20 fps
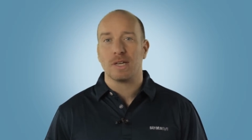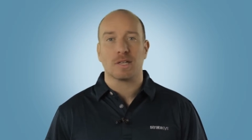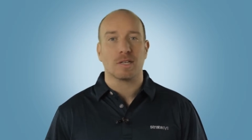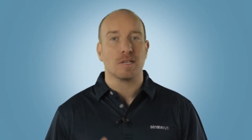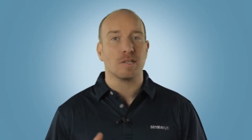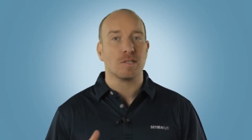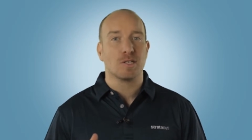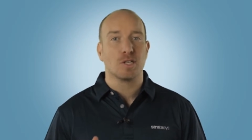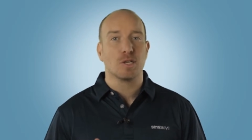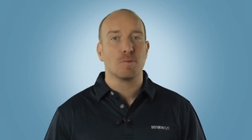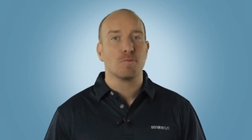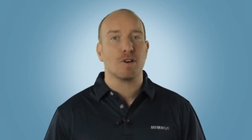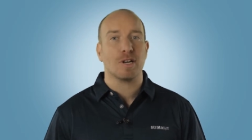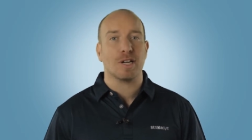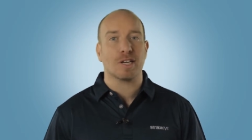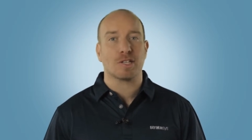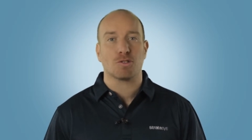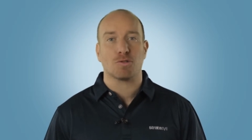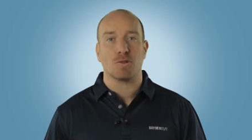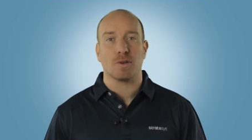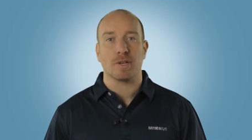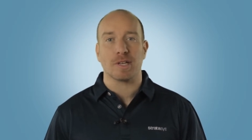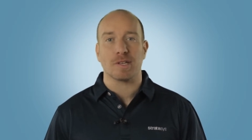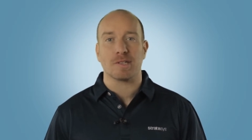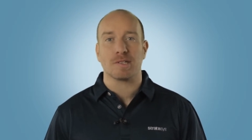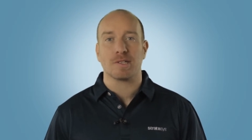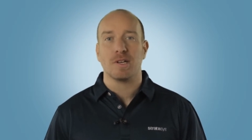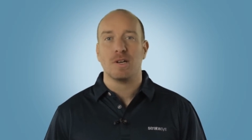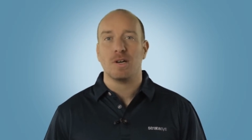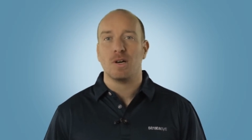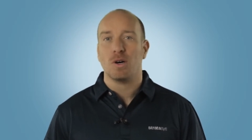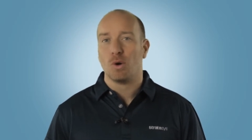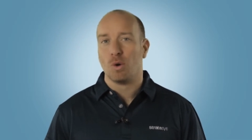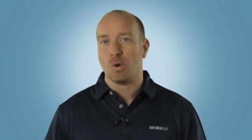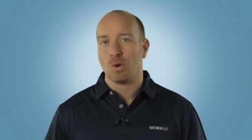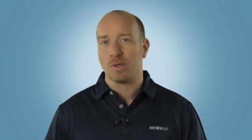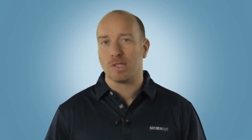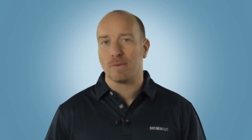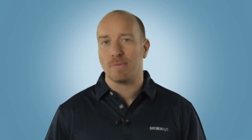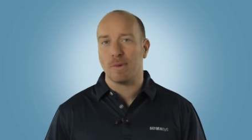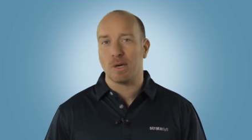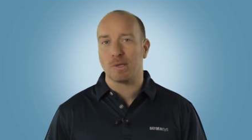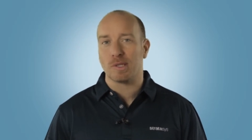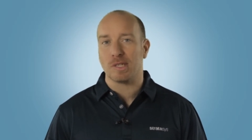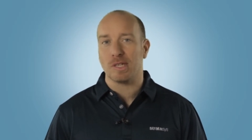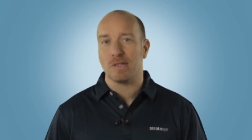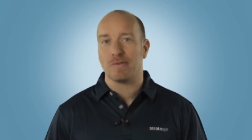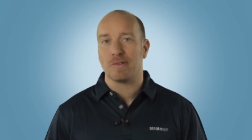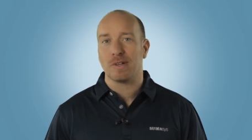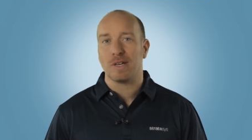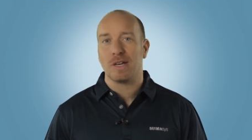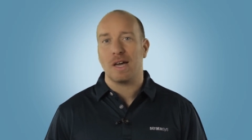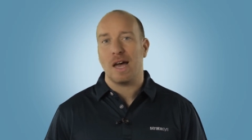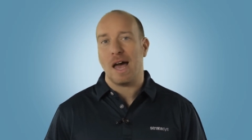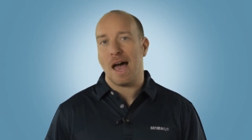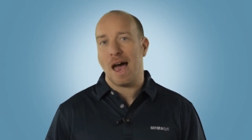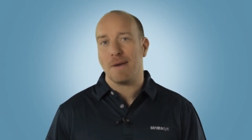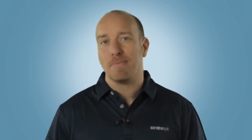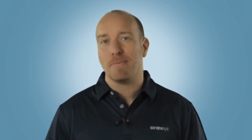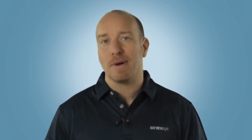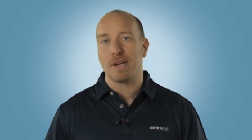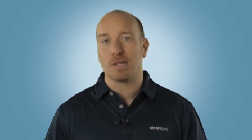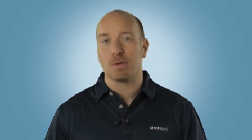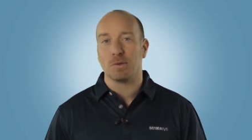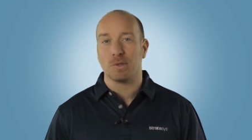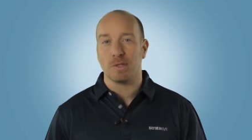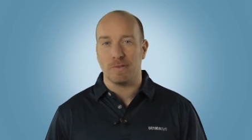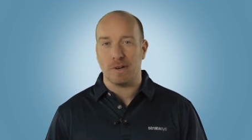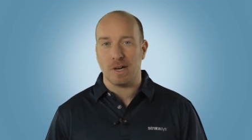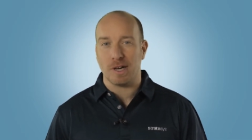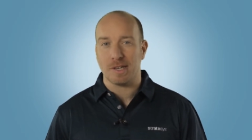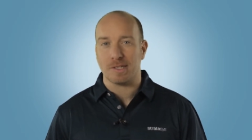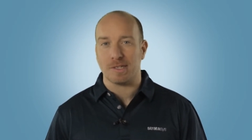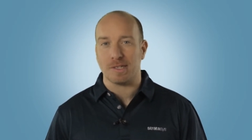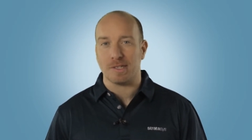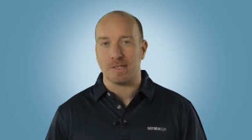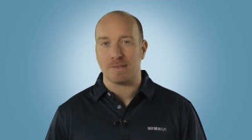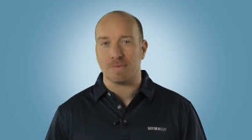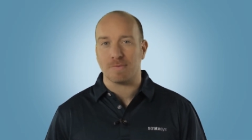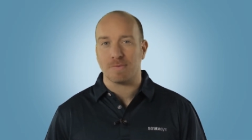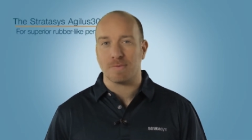consumer electronics, automotive, and medical devices.